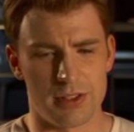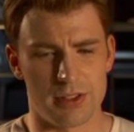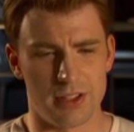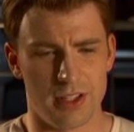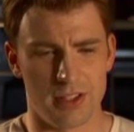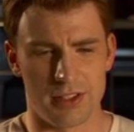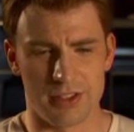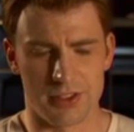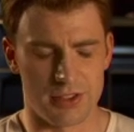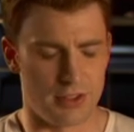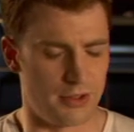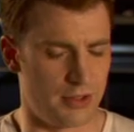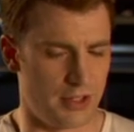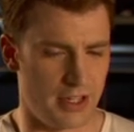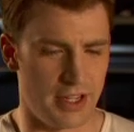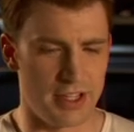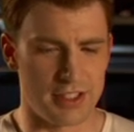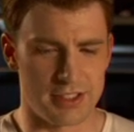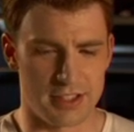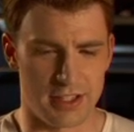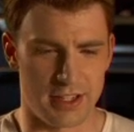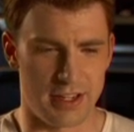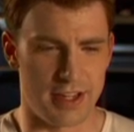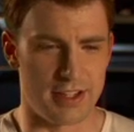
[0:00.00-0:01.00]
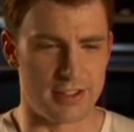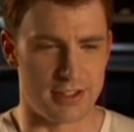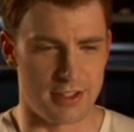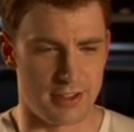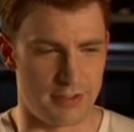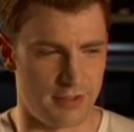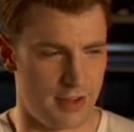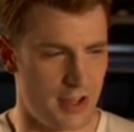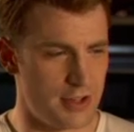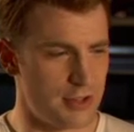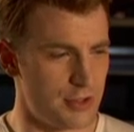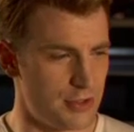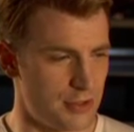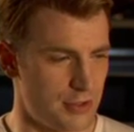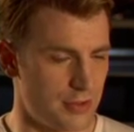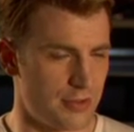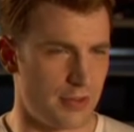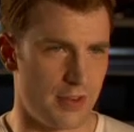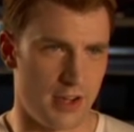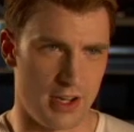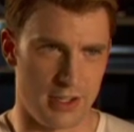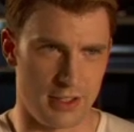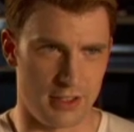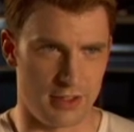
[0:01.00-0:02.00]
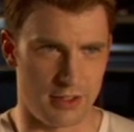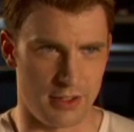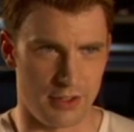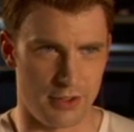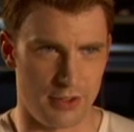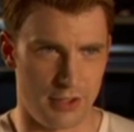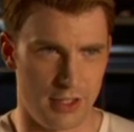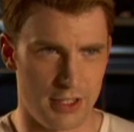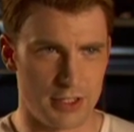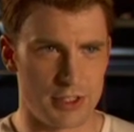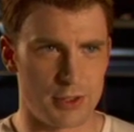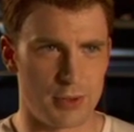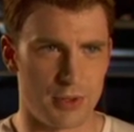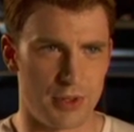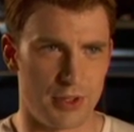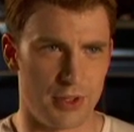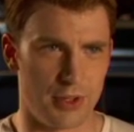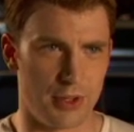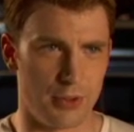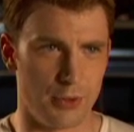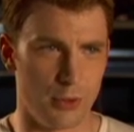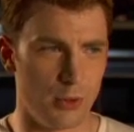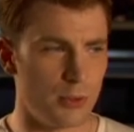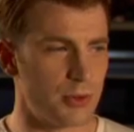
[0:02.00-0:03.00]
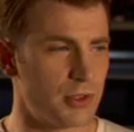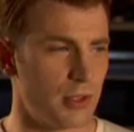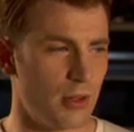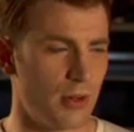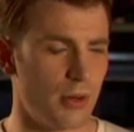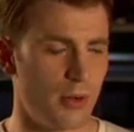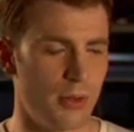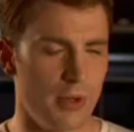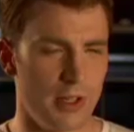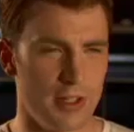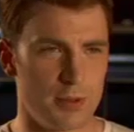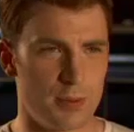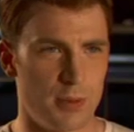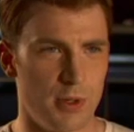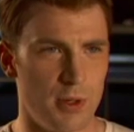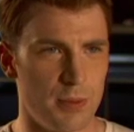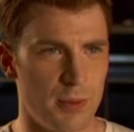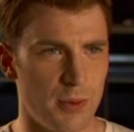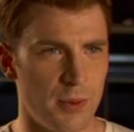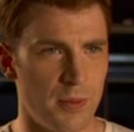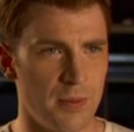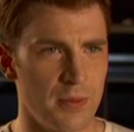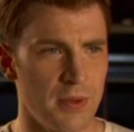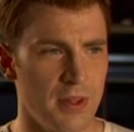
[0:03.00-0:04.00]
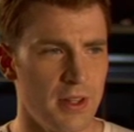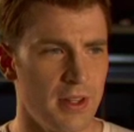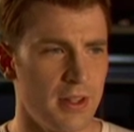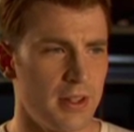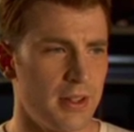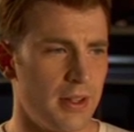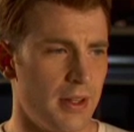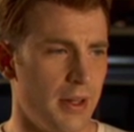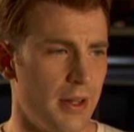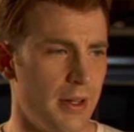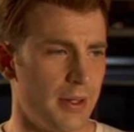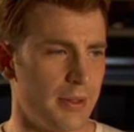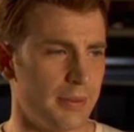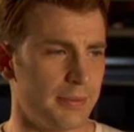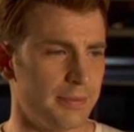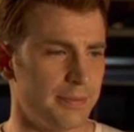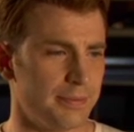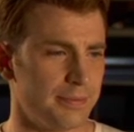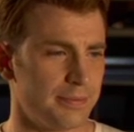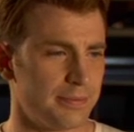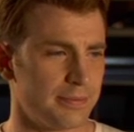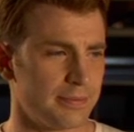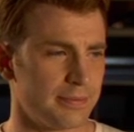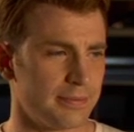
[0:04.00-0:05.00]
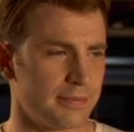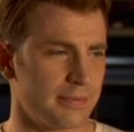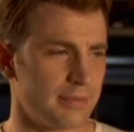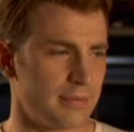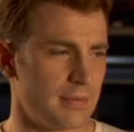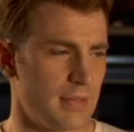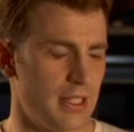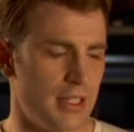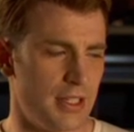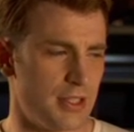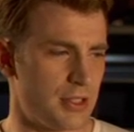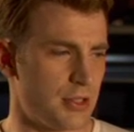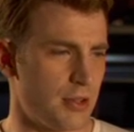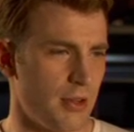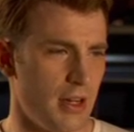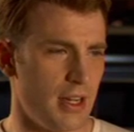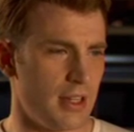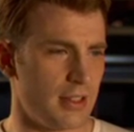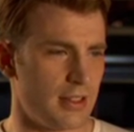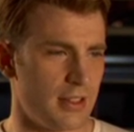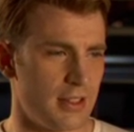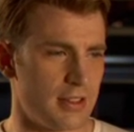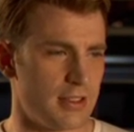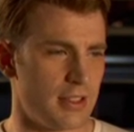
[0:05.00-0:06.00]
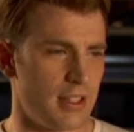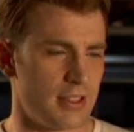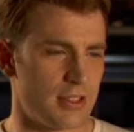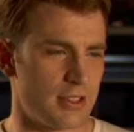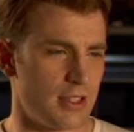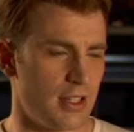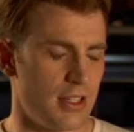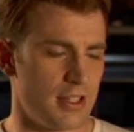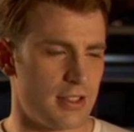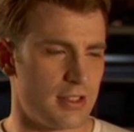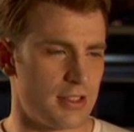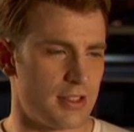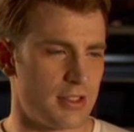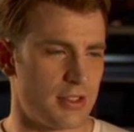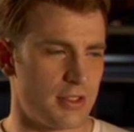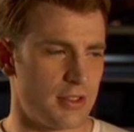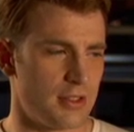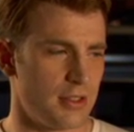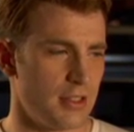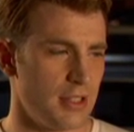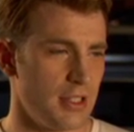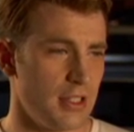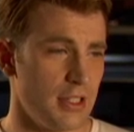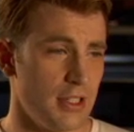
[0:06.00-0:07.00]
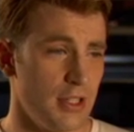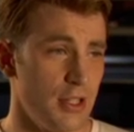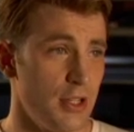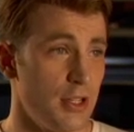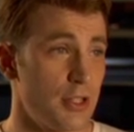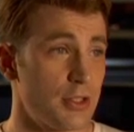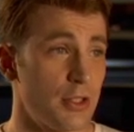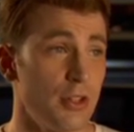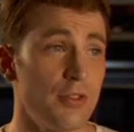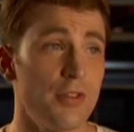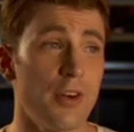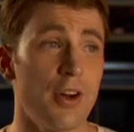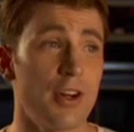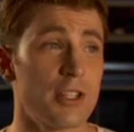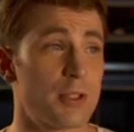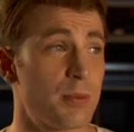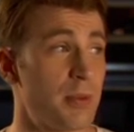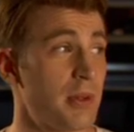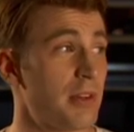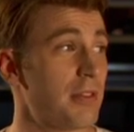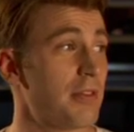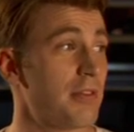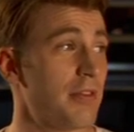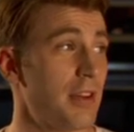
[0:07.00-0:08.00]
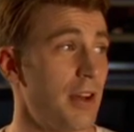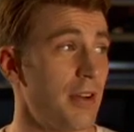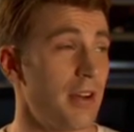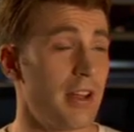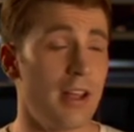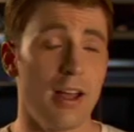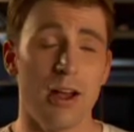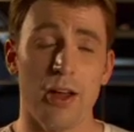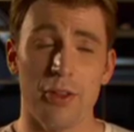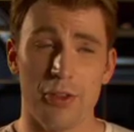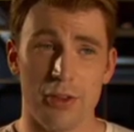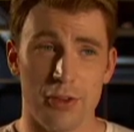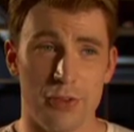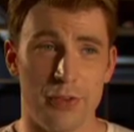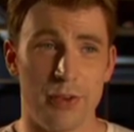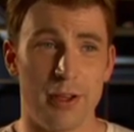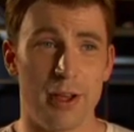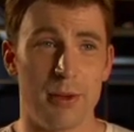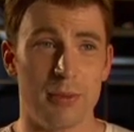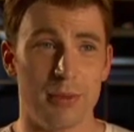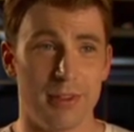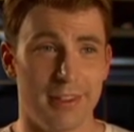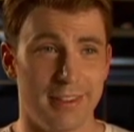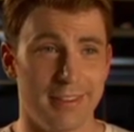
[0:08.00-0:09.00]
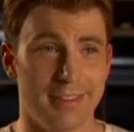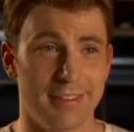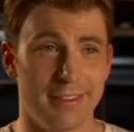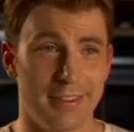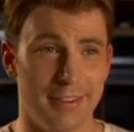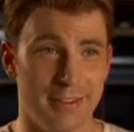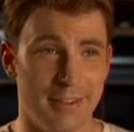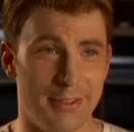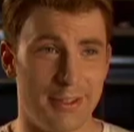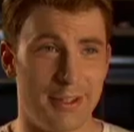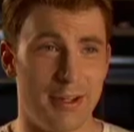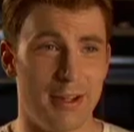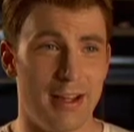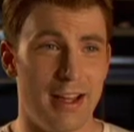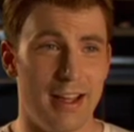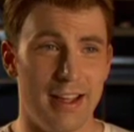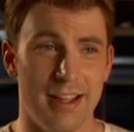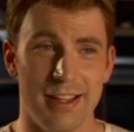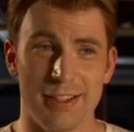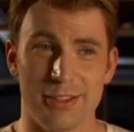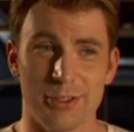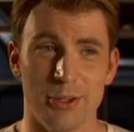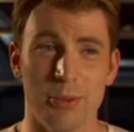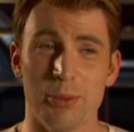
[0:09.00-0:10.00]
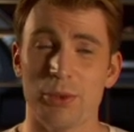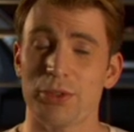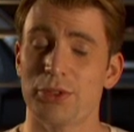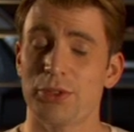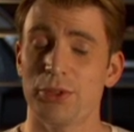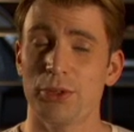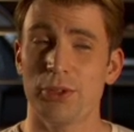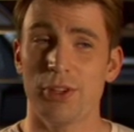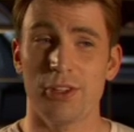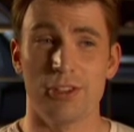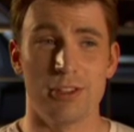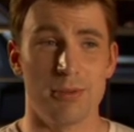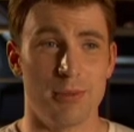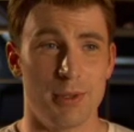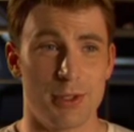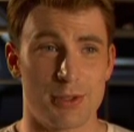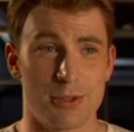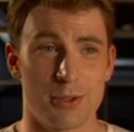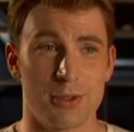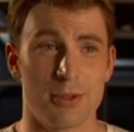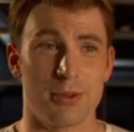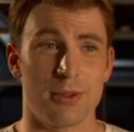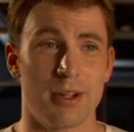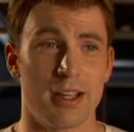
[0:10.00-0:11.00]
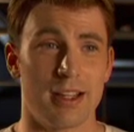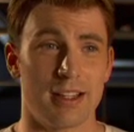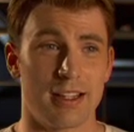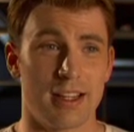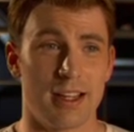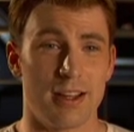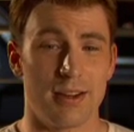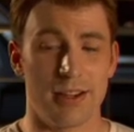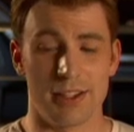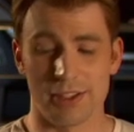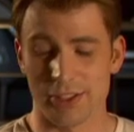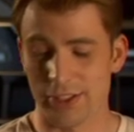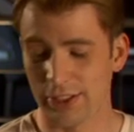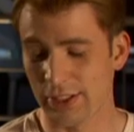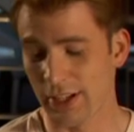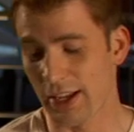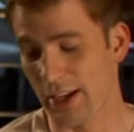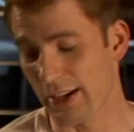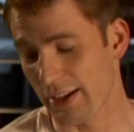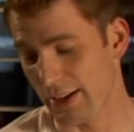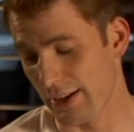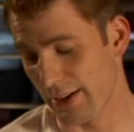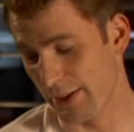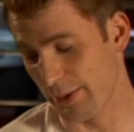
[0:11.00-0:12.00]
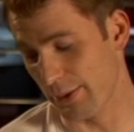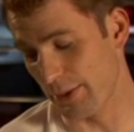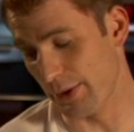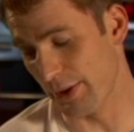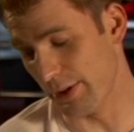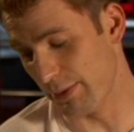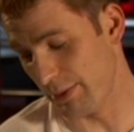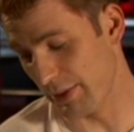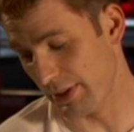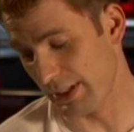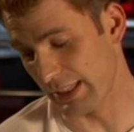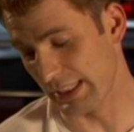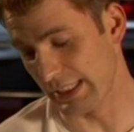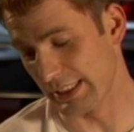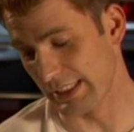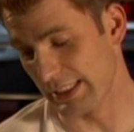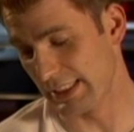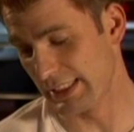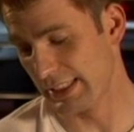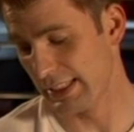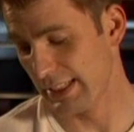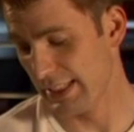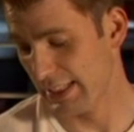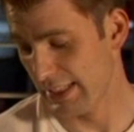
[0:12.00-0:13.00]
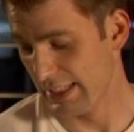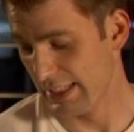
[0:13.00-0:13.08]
It's so nice that as the Avengers are finding their niche within a group, so are we as people, um, and it's great. It's it's it's so far it's been a very healthy family. You know, I, it's almost too good to be true right now. I should knock on wood because